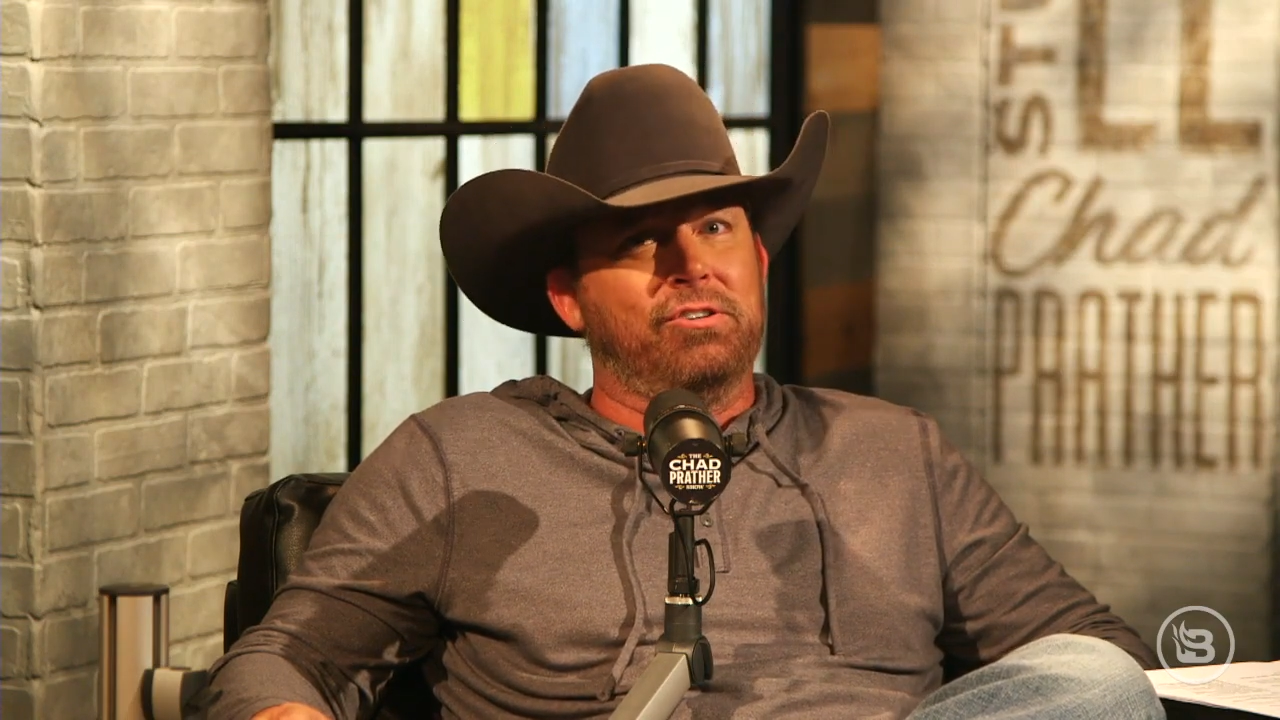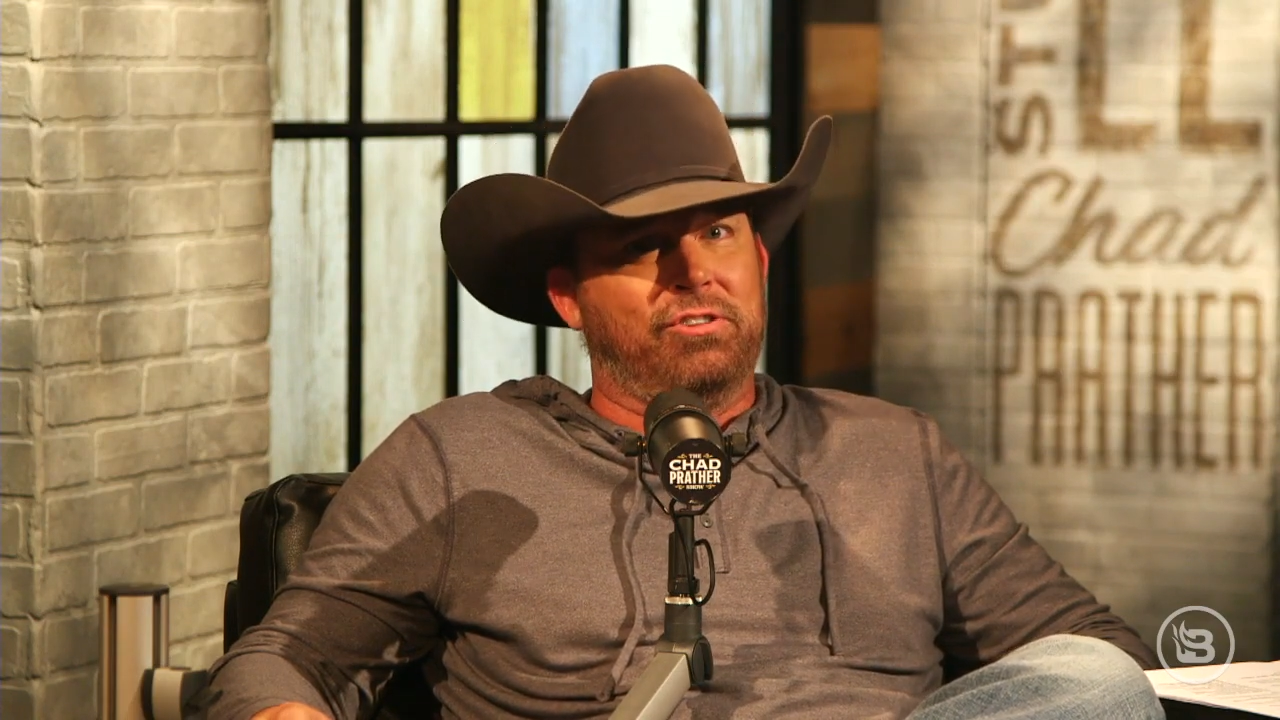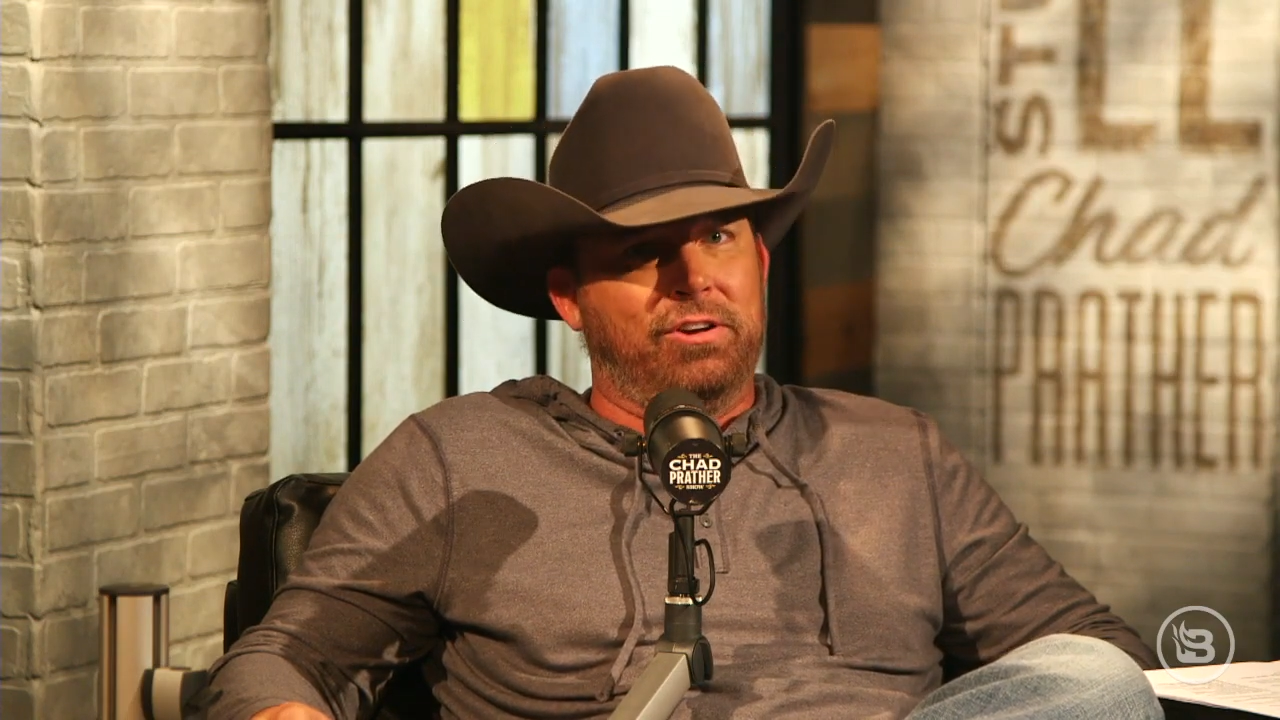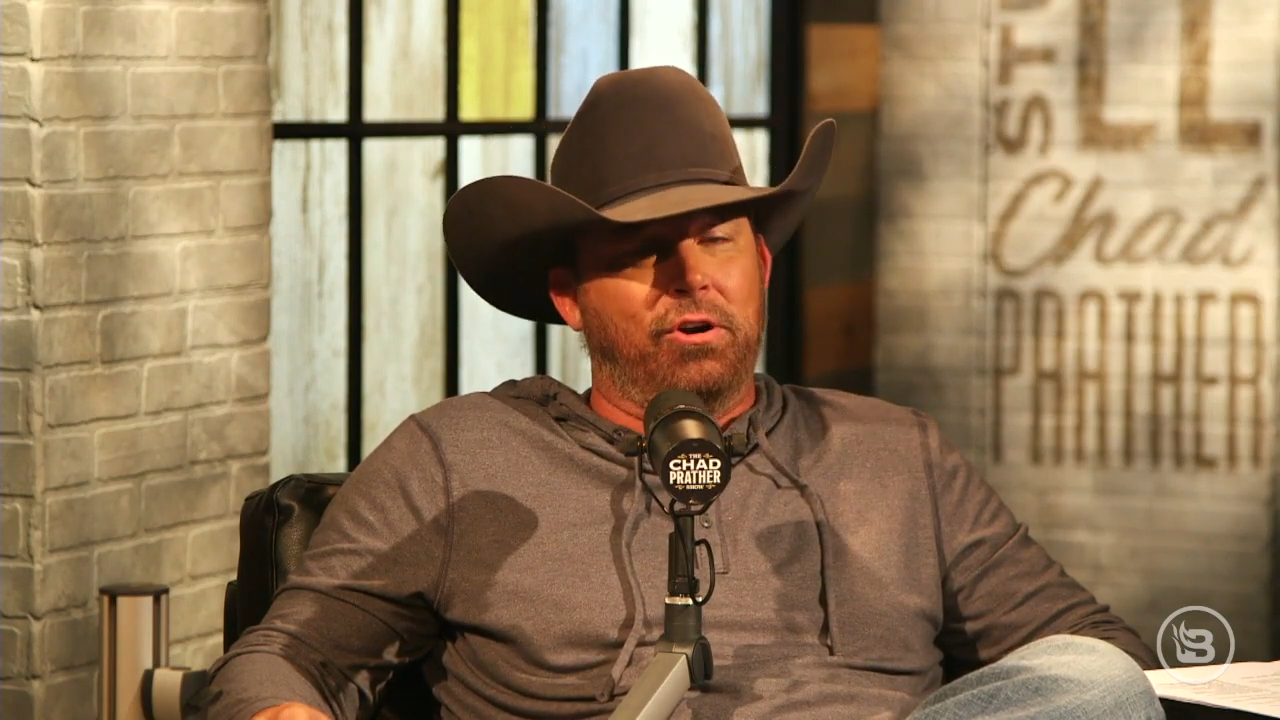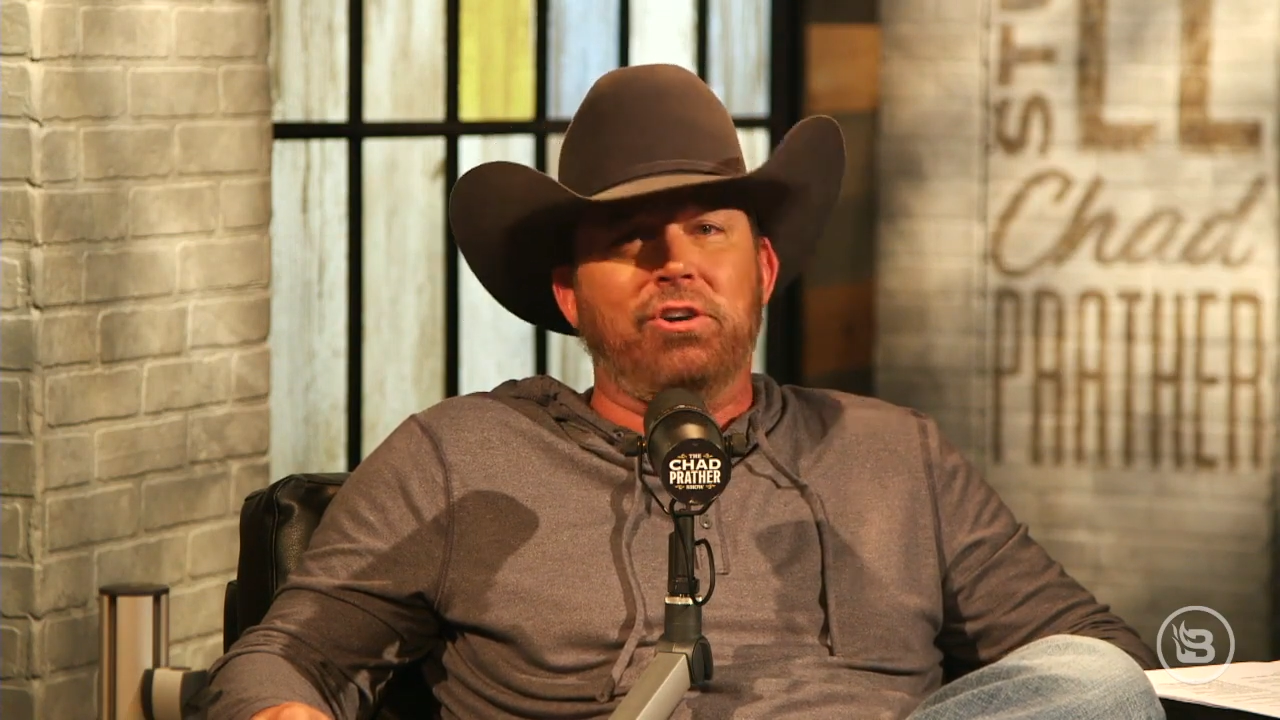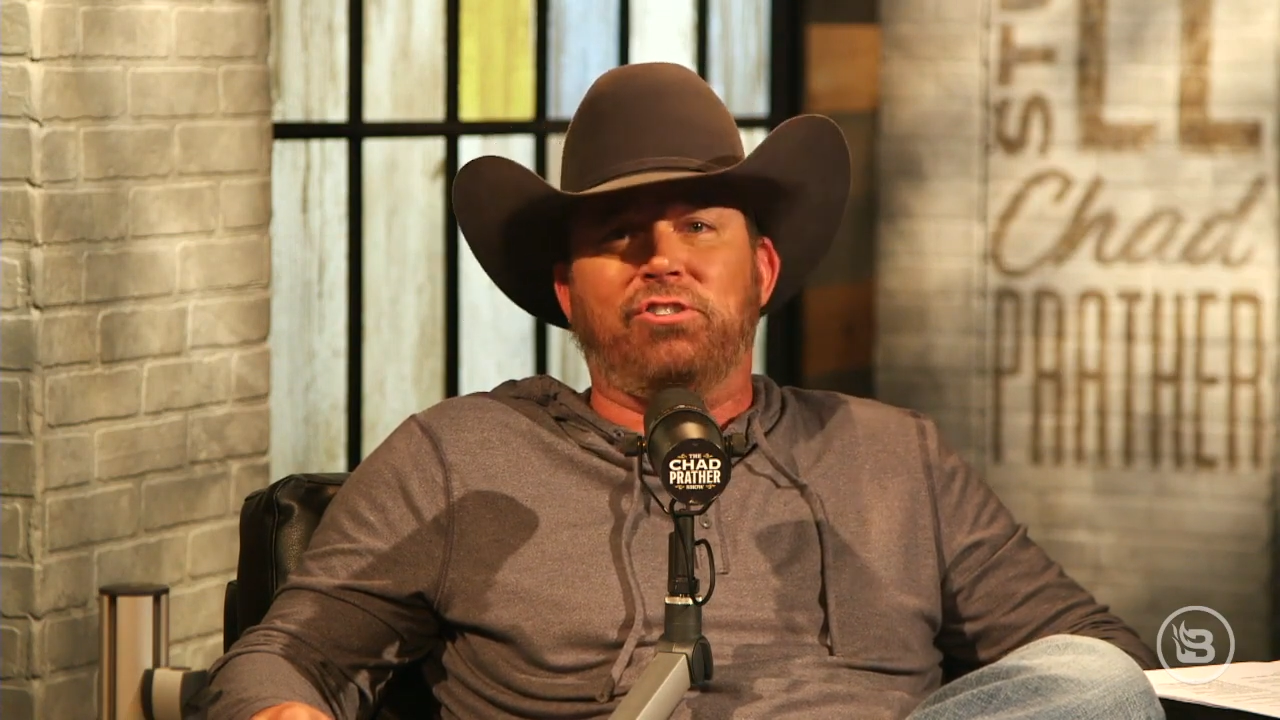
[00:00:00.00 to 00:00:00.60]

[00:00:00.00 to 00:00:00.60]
your gender or